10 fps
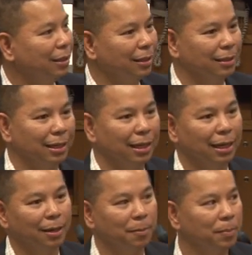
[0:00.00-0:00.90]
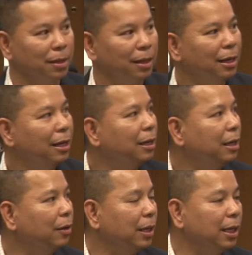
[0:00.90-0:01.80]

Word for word: The, the, um, you know,